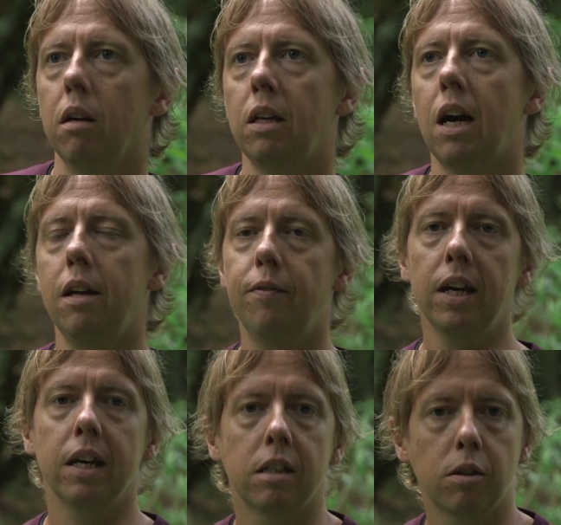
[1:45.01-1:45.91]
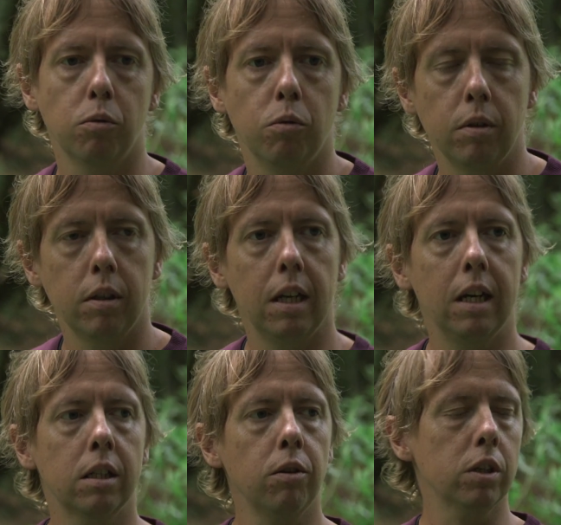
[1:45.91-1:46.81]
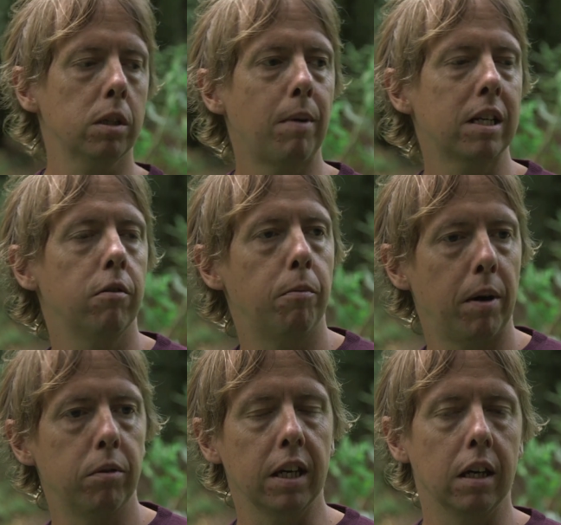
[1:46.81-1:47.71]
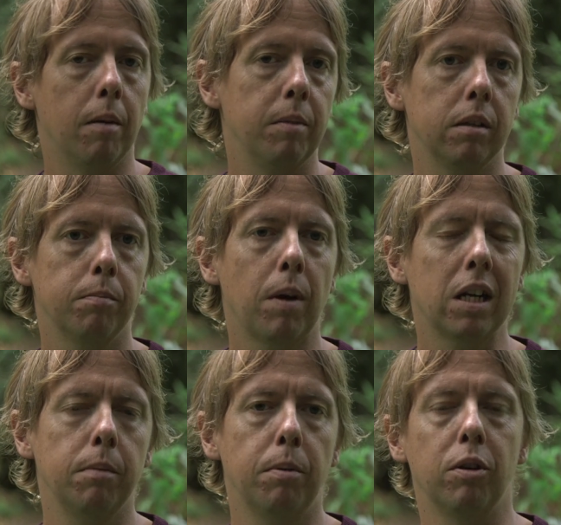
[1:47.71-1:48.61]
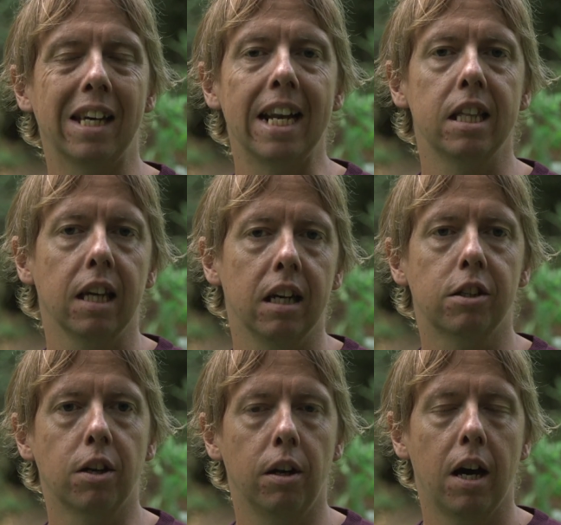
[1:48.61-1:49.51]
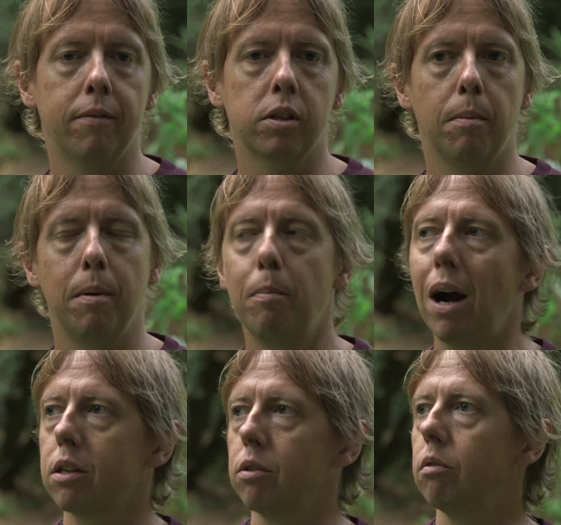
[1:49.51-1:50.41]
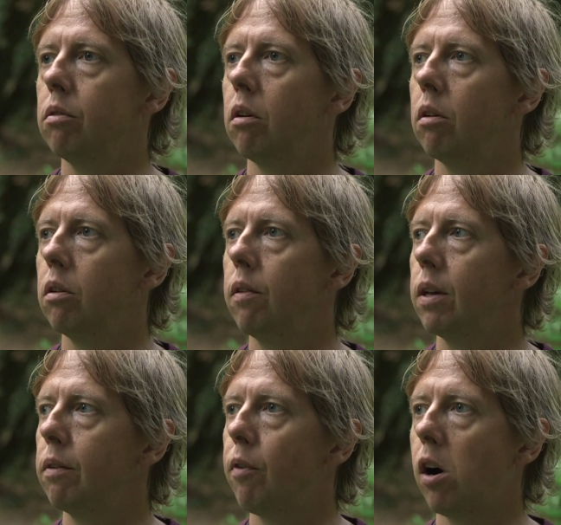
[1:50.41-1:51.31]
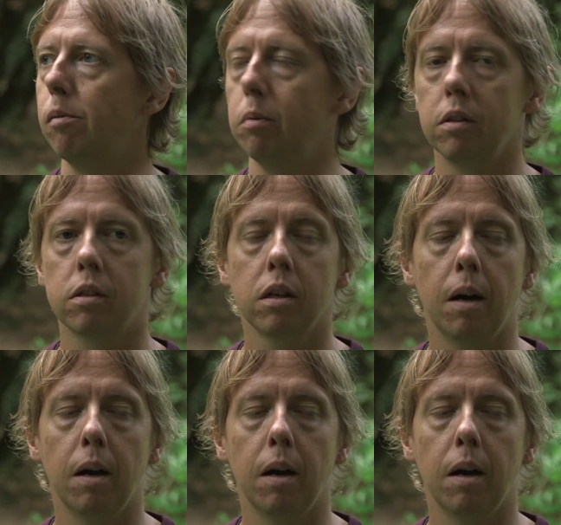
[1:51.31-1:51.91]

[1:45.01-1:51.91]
Yeah, I think it's all. It's not just a matter of building it. I mean, actually building anything is going to have some impact on on the environment.